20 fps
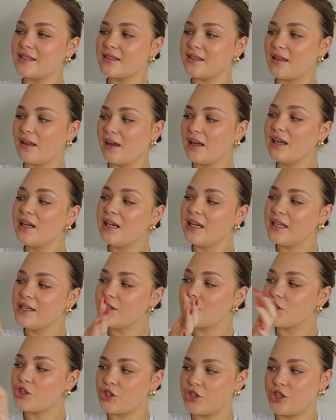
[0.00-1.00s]
slightly
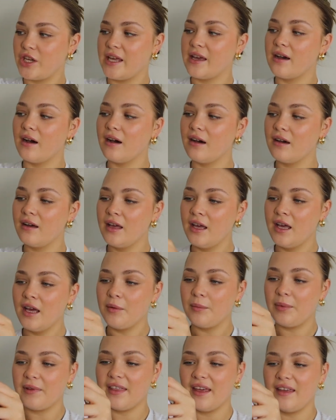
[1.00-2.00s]
sheer,
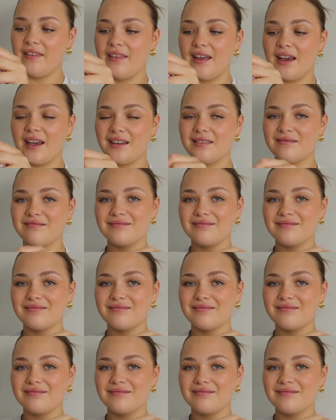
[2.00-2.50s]
but then that,